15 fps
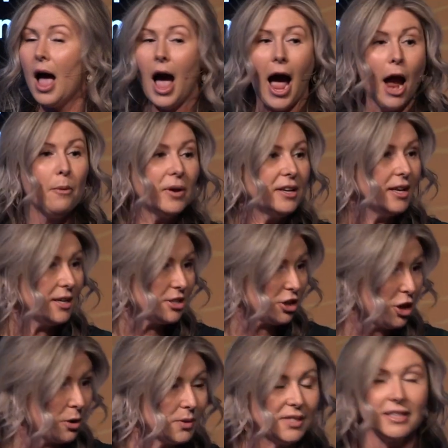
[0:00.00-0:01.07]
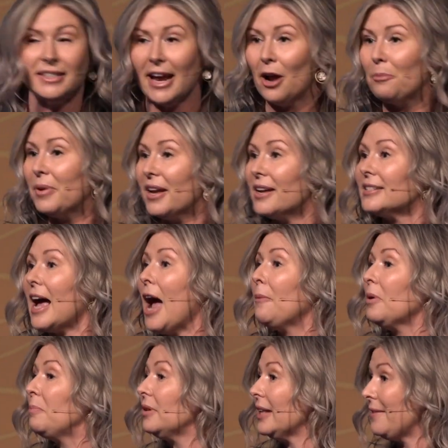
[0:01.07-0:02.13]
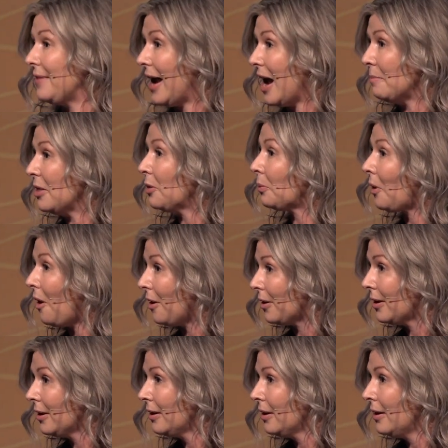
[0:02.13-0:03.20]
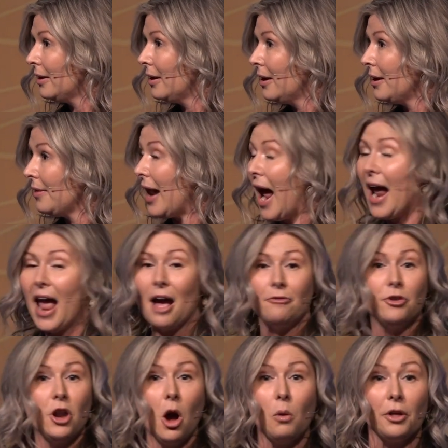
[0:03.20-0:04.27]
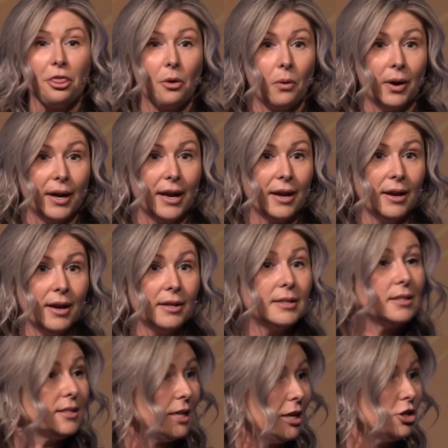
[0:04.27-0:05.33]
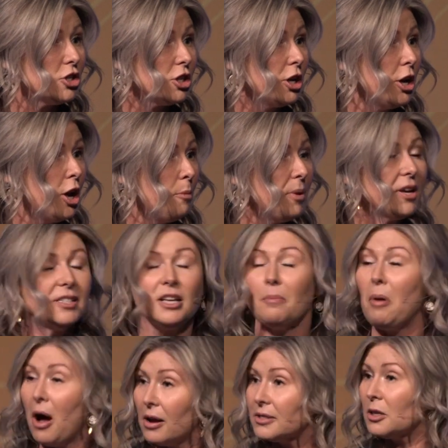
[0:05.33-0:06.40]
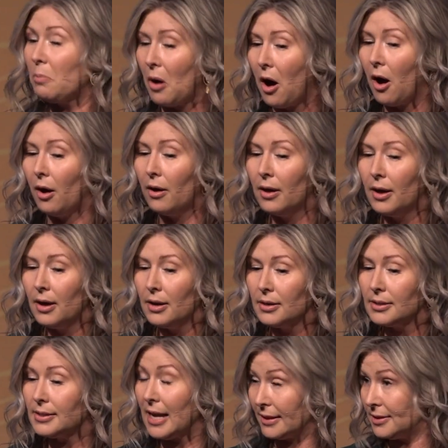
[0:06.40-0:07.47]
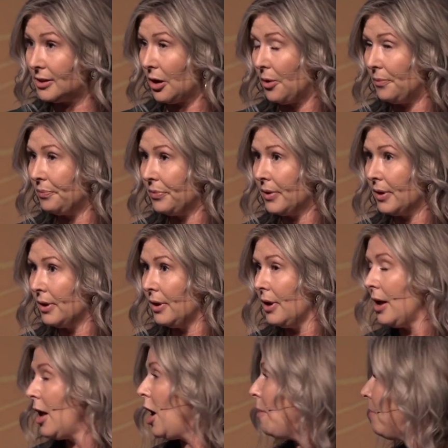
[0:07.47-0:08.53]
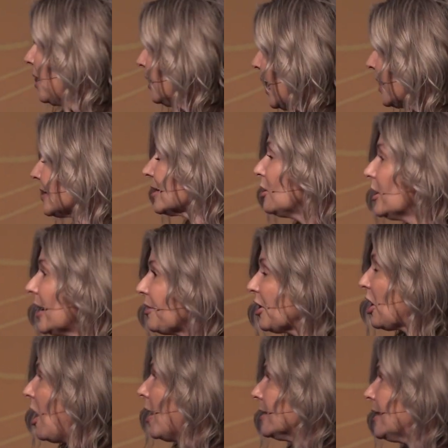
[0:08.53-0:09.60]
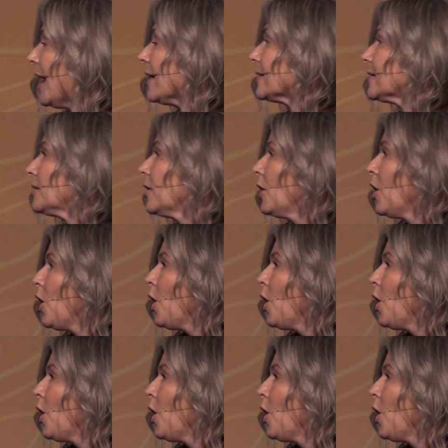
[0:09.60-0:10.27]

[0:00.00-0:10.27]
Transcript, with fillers: I would need to go sit down because I would believe that I'm in the wrong, that I have no authority to teach because the Apostle Paul said so. But let's look at the context.